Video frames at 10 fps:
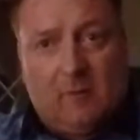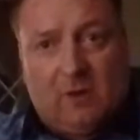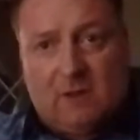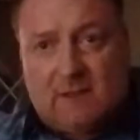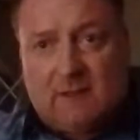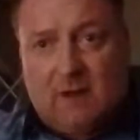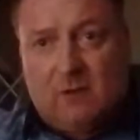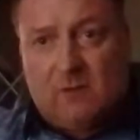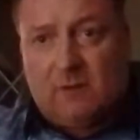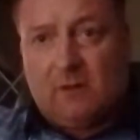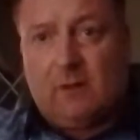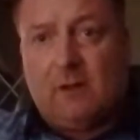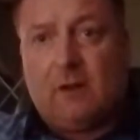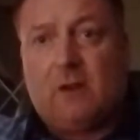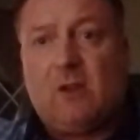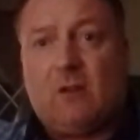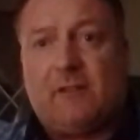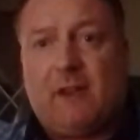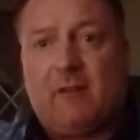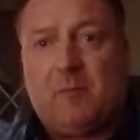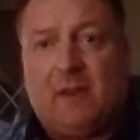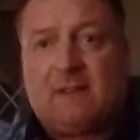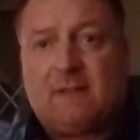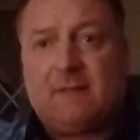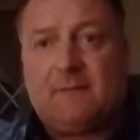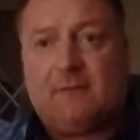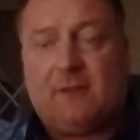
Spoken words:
But also, your therapist